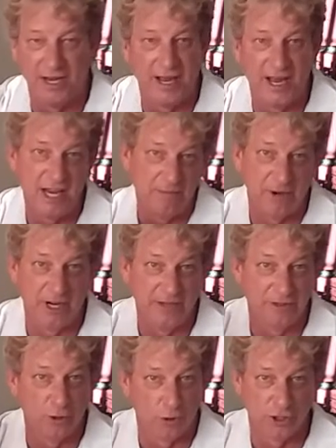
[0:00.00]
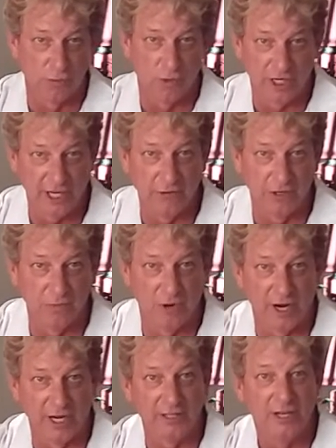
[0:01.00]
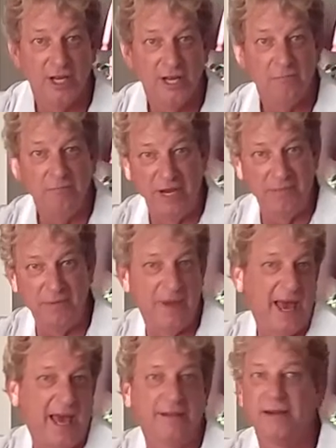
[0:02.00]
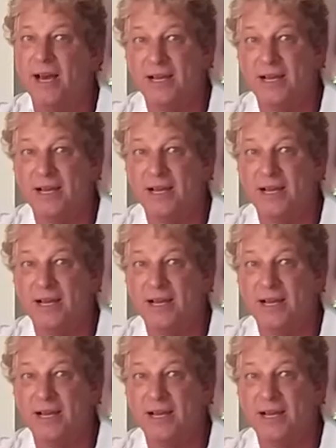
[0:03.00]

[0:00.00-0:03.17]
any money towards a Wakira product may be bad.